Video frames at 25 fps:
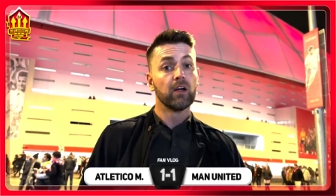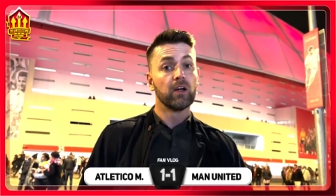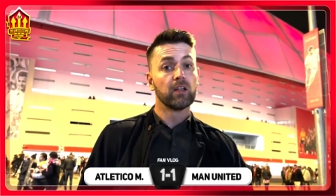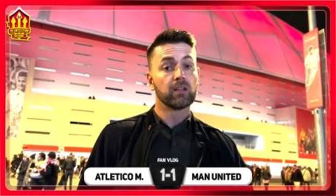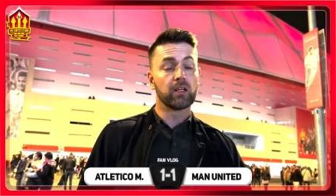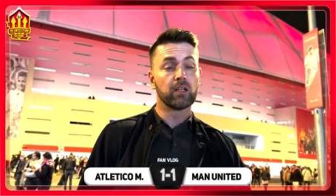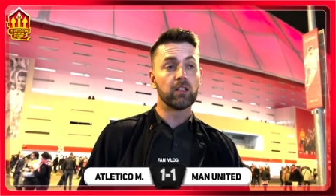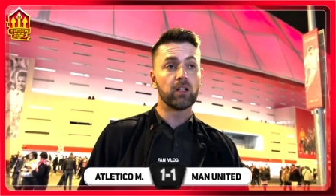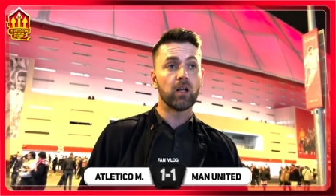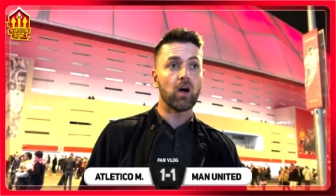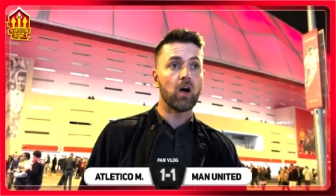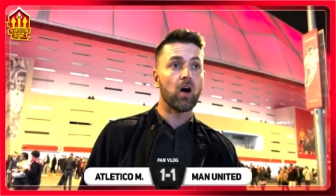
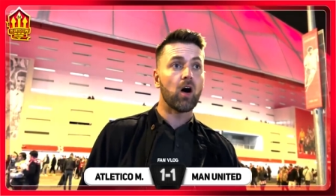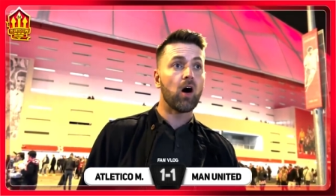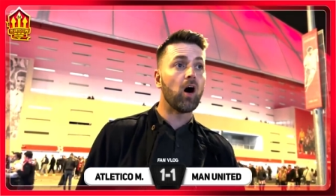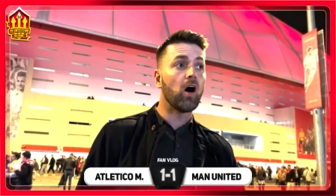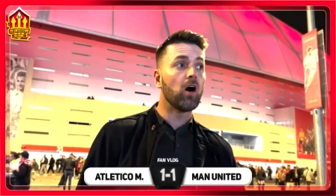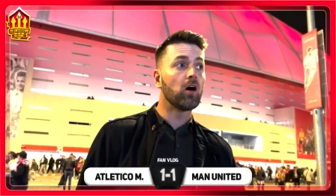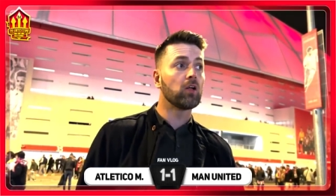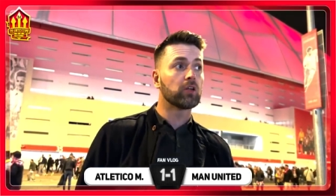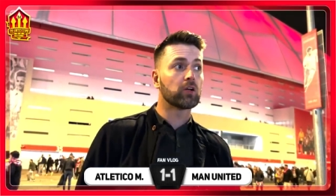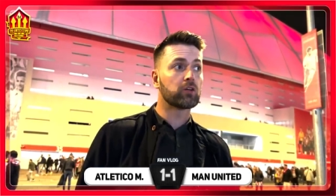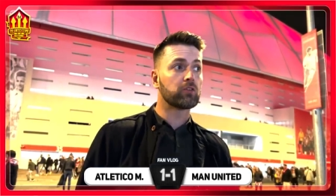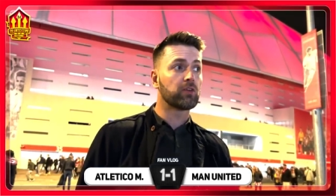They're not
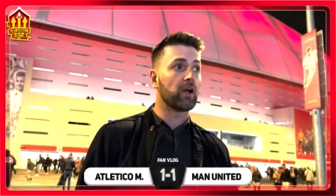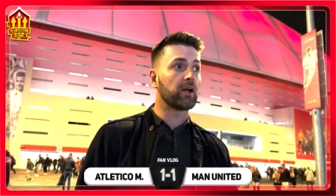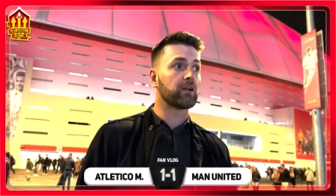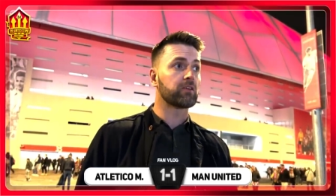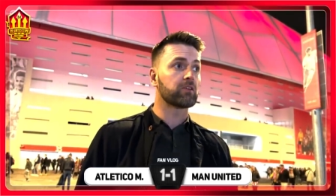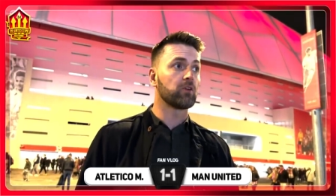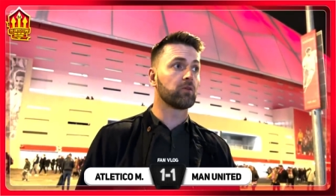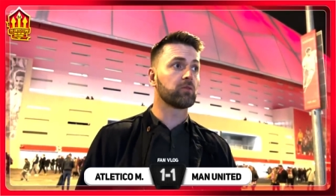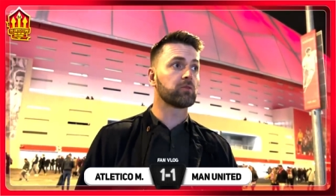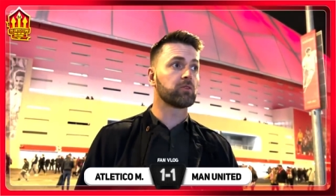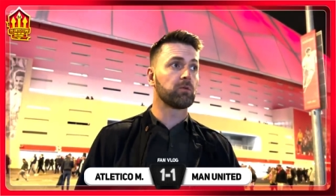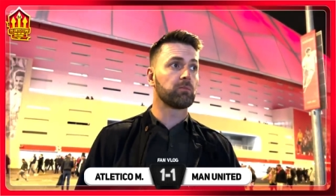all the cracked
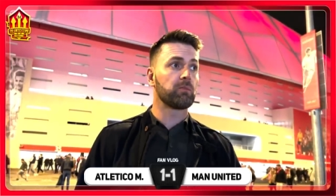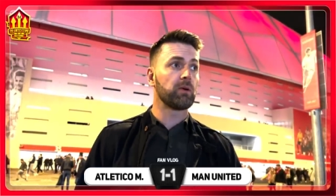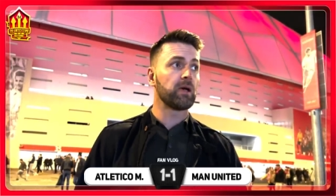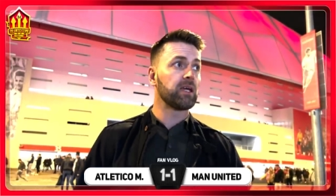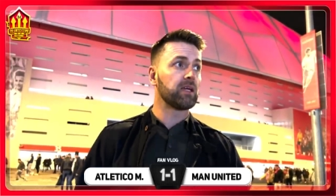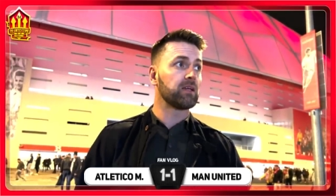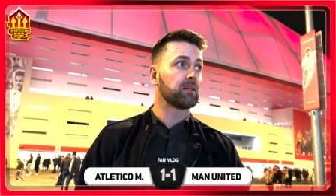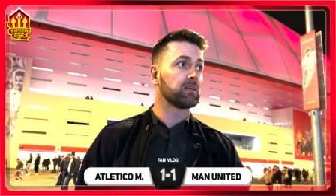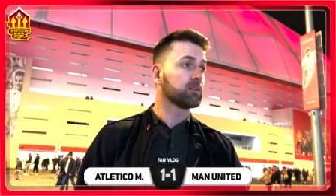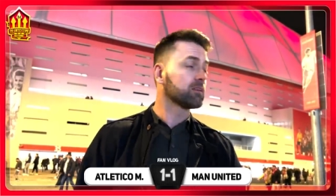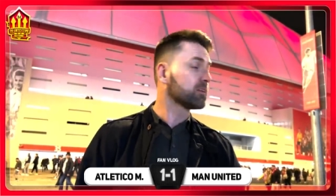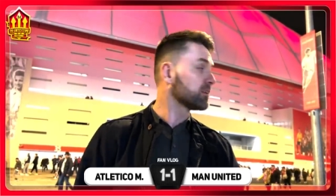up to be.
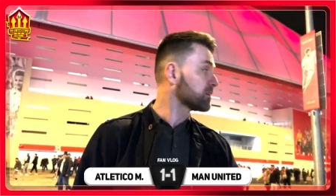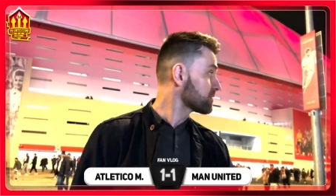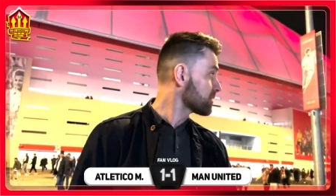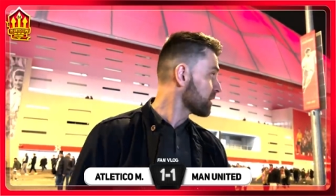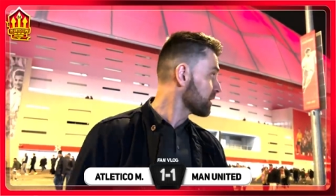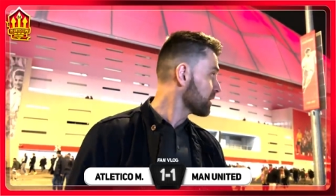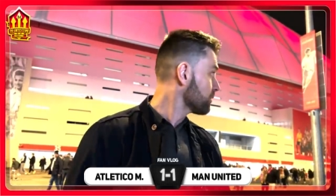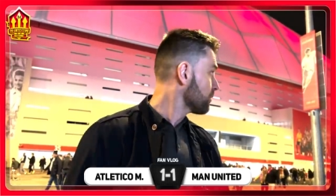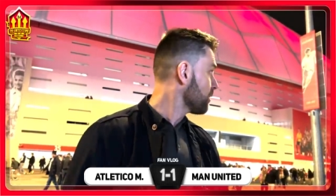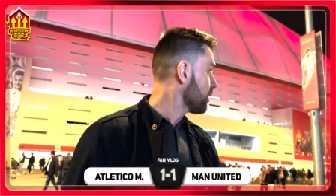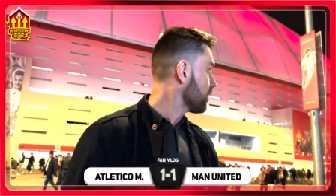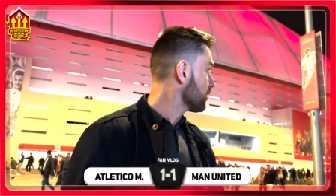And I tell
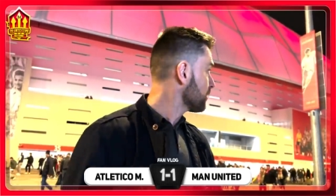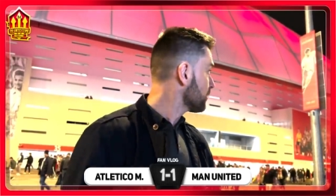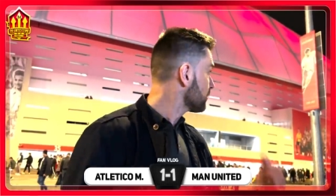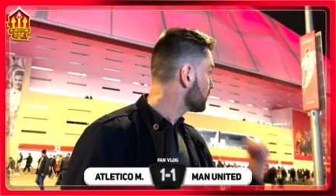you what,